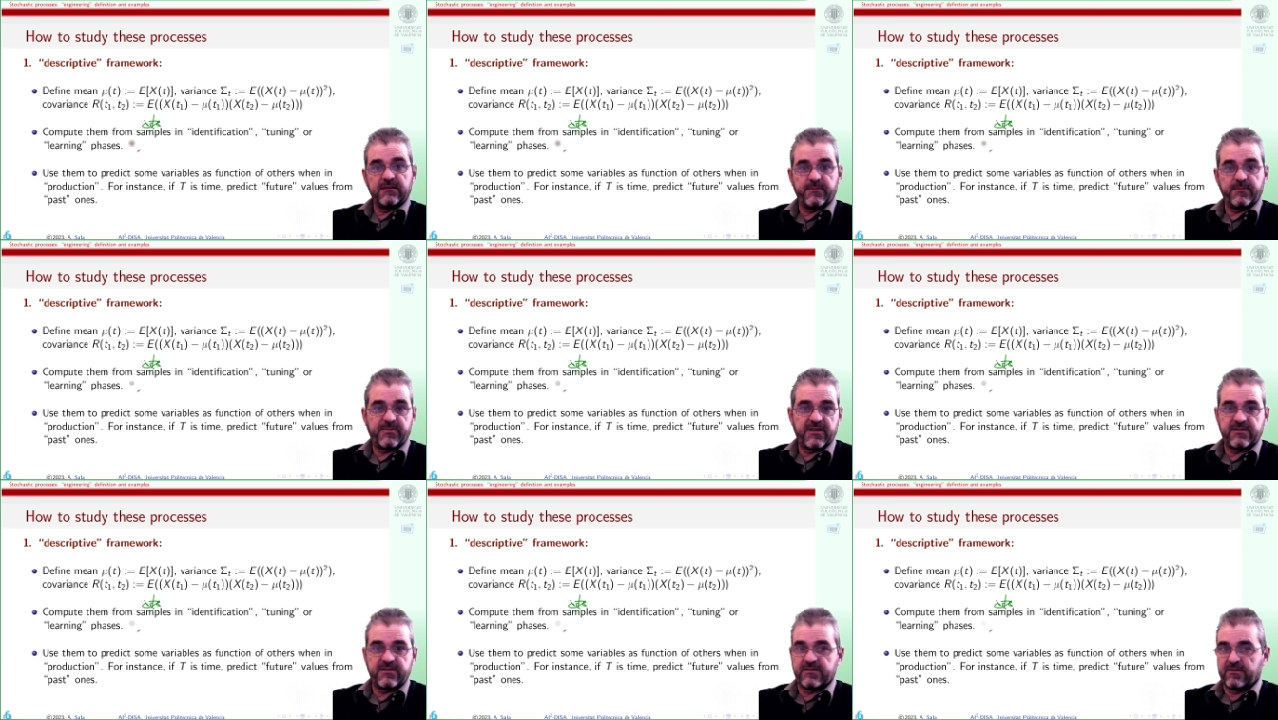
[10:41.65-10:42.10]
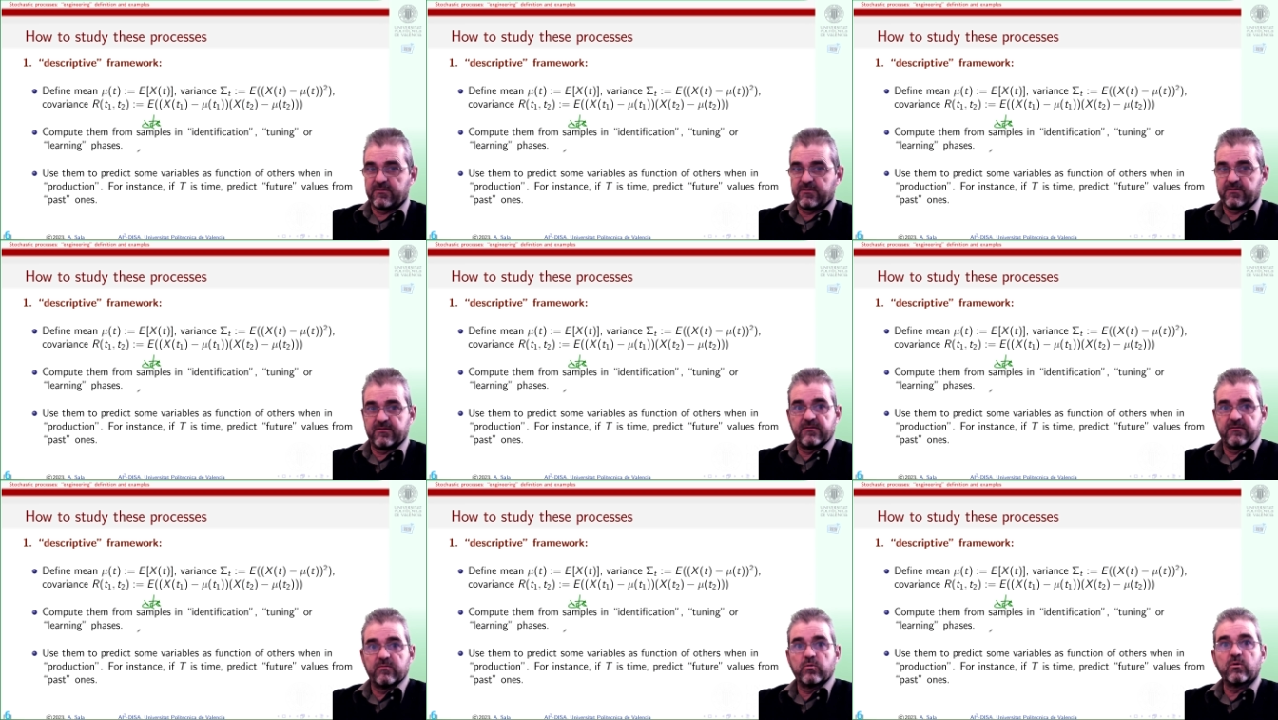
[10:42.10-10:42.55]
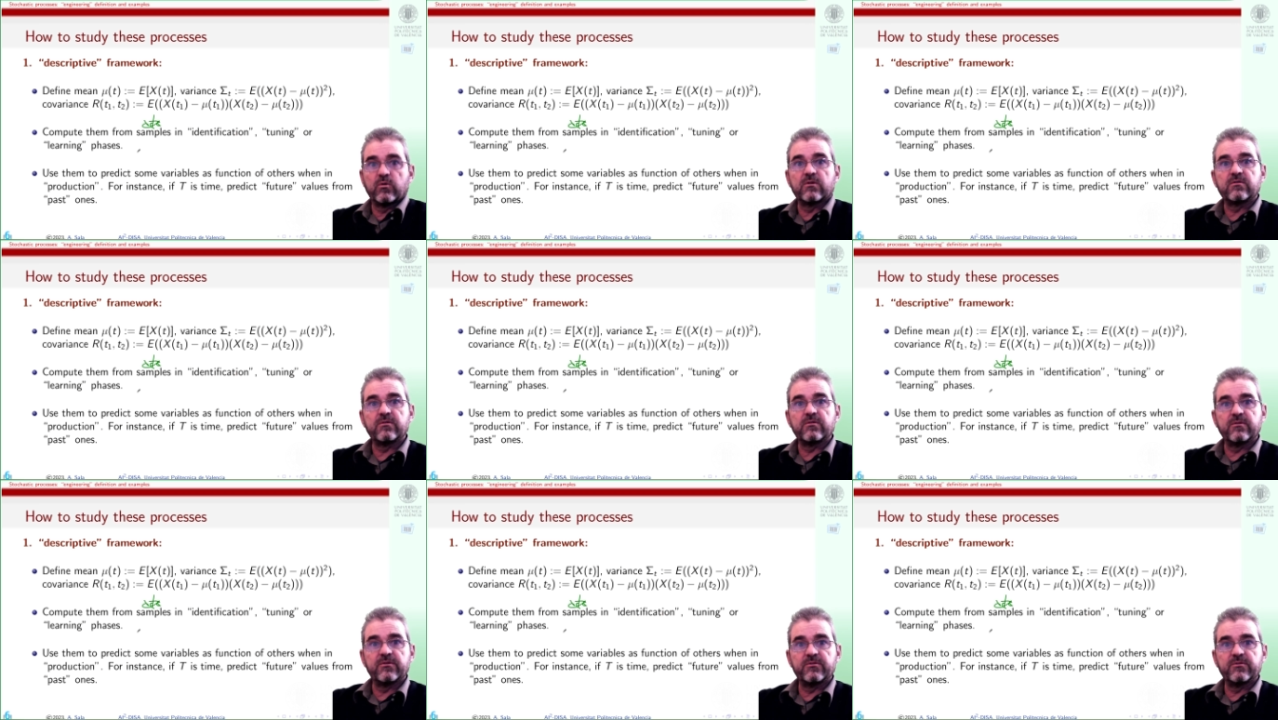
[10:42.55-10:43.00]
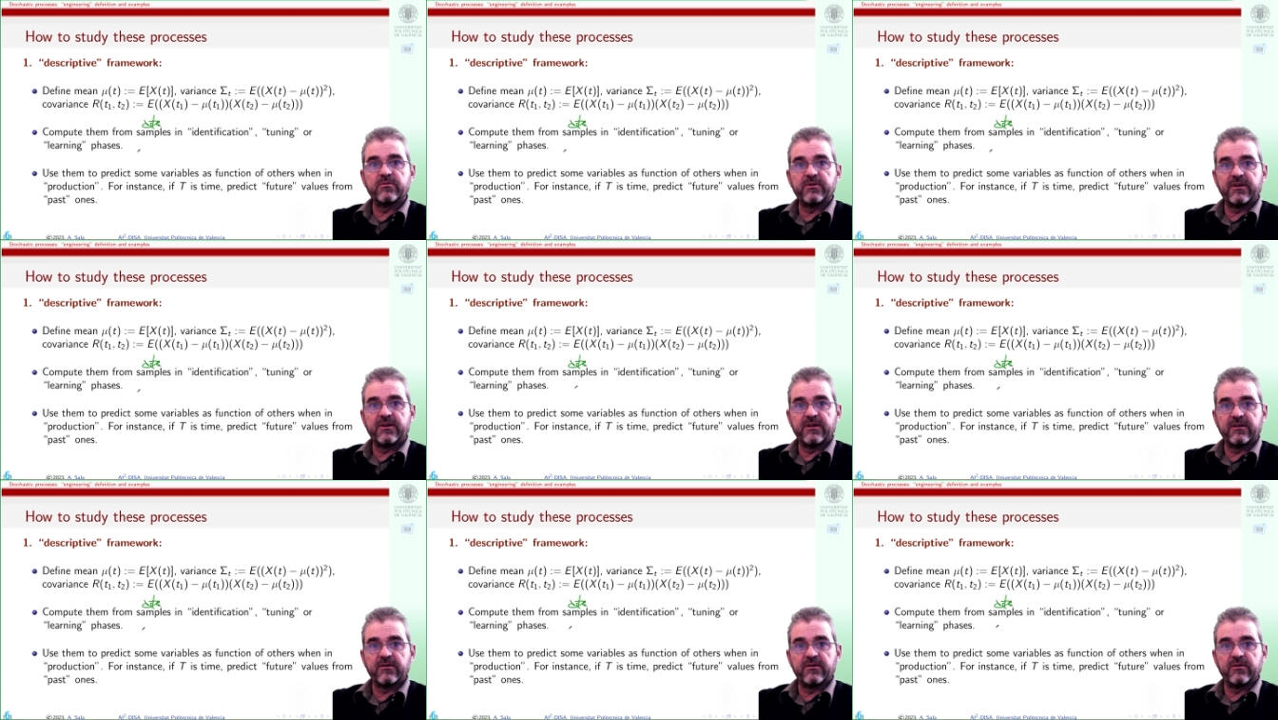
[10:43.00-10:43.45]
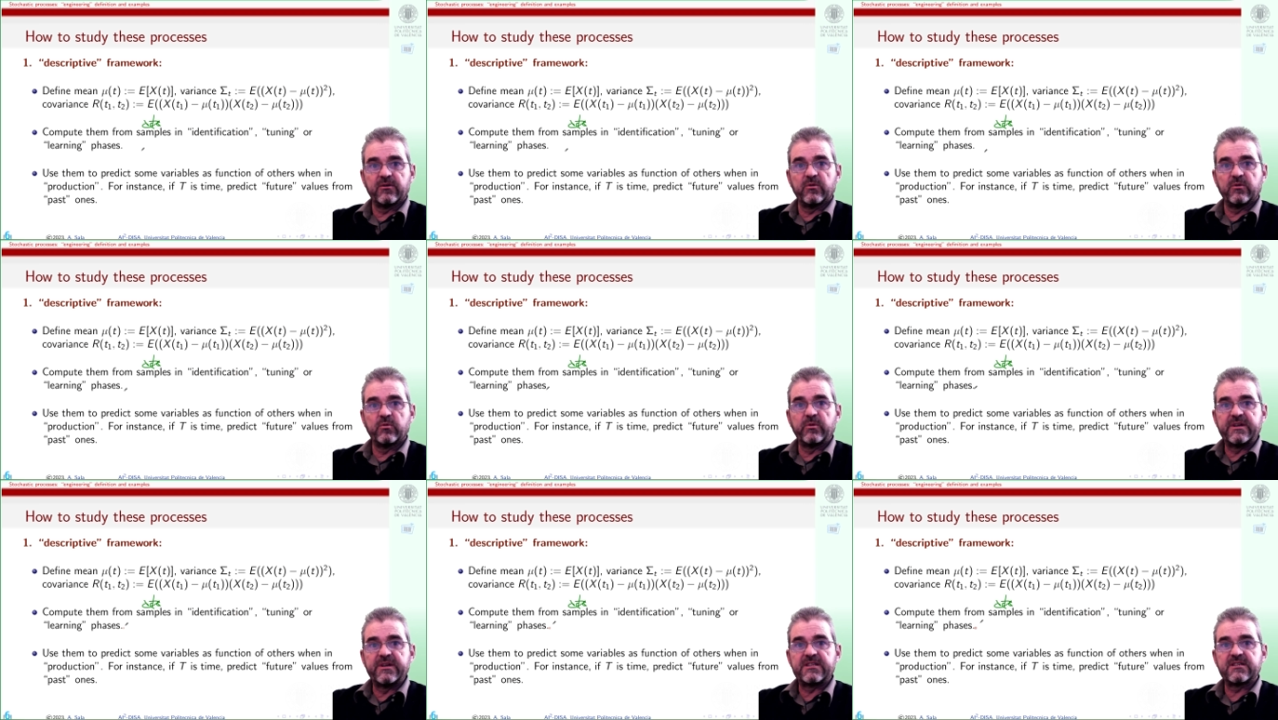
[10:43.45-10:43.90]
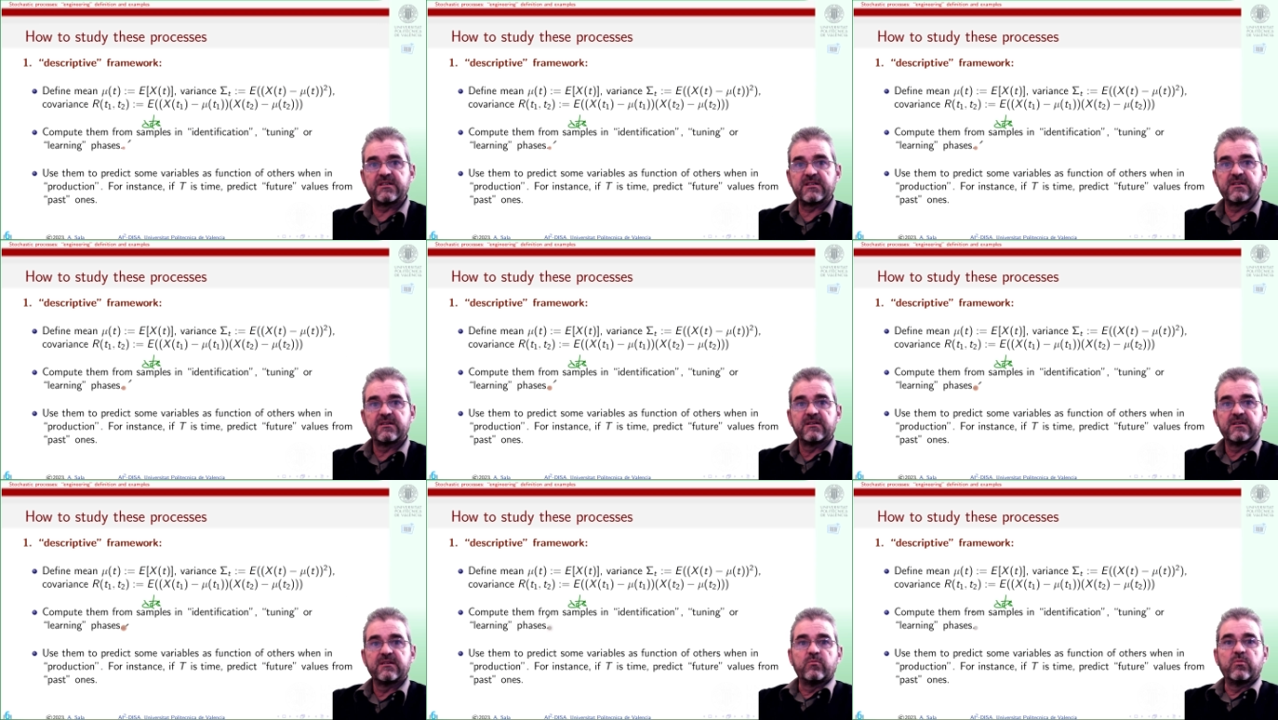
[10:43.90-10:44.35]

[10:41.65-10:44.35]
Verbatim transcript: depending on what you're doing or which